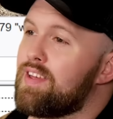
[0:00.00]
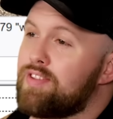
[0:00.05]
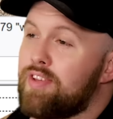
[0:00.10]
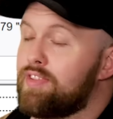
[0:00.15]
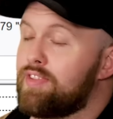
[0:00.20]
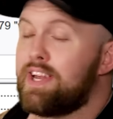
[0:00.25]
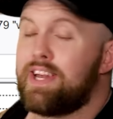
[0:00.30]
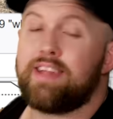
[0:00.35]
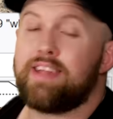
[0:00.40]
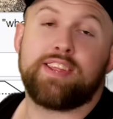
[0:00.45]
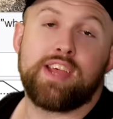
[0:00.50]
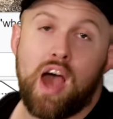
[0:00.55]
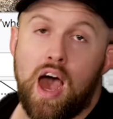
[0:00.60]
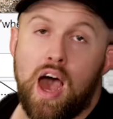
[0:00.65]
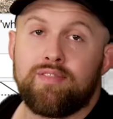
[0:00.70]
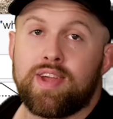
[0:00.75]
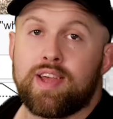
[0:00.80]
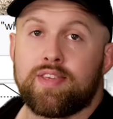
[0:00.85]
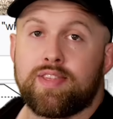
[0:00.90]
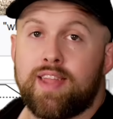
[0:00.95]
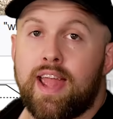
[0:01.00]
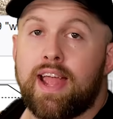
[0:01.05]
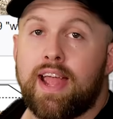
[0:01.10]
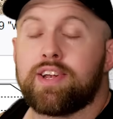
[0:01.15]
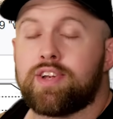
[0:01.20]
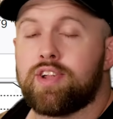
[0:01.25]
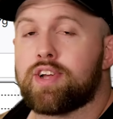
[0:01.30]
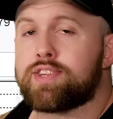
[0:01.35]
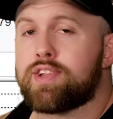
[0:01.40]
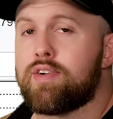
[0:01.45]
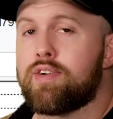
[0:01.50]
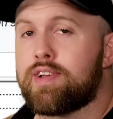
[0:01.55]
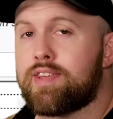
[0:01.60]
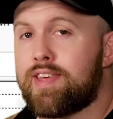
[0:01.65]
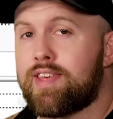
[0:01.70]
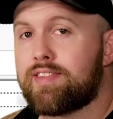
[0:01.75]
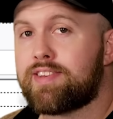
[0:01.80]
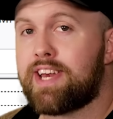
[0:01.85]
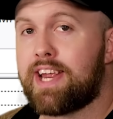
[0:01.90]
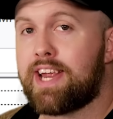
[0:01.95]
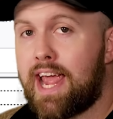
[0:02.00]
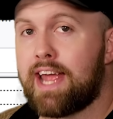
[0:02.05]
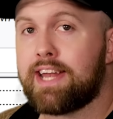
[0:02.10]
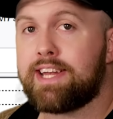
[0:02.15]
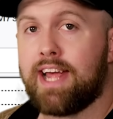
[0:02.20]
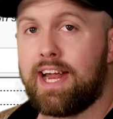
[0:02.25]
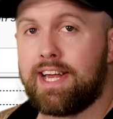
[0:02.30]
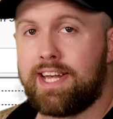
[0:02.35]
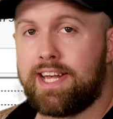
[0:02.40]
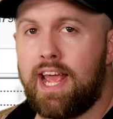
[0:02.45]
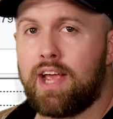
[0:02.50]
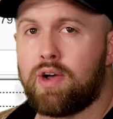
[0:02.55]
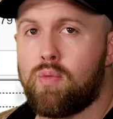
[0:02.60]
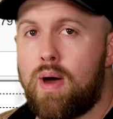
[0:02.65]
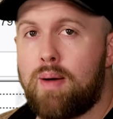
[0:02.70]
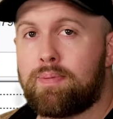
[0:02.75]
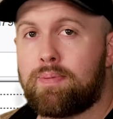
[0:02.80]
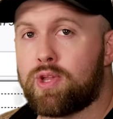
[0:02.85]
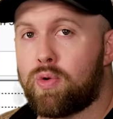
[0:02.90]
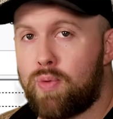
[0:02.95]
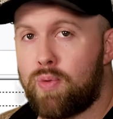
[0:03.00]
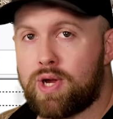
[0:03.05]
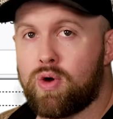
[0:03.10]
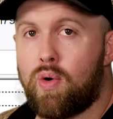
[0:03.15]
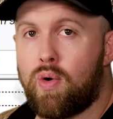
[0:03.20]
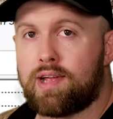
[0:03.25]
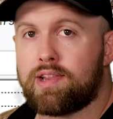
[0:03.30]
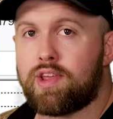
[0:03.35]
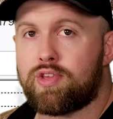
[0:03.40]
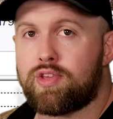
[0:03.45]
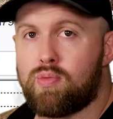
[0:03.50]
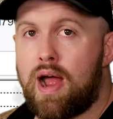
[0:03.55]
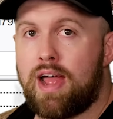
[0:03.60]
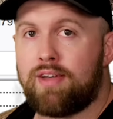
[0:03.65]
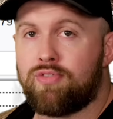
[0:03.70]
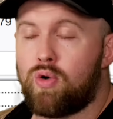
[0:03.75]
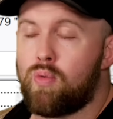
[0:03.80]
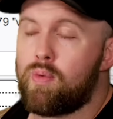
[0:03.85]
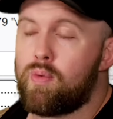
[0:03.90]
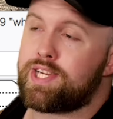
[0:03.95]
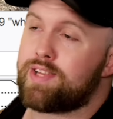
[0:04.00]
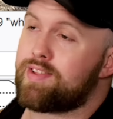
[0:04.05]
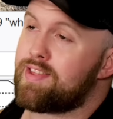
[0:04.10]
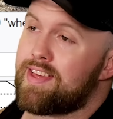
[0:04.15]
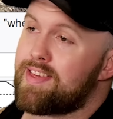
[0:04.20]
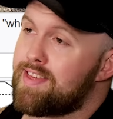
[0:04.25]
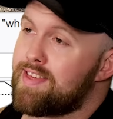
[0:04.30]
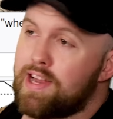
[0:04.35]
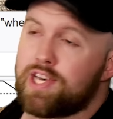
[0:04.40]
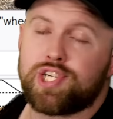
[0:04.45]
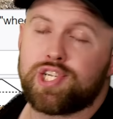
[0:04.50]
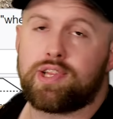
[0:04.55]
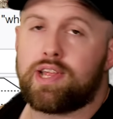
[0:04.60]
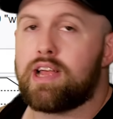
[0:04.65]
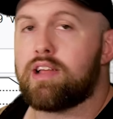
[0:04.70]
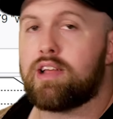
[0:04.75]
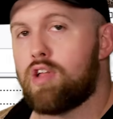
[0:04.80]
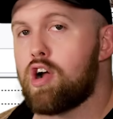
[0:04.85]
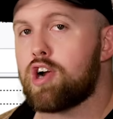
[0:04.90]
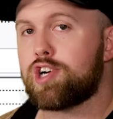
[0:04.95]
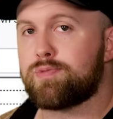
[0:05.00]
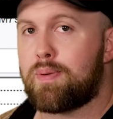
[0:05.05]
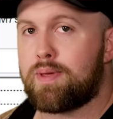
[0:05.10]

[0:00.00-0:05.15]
So they did the obvious thing and took their existing anti-tank weapon, the recoilless rifle, which is essentially a large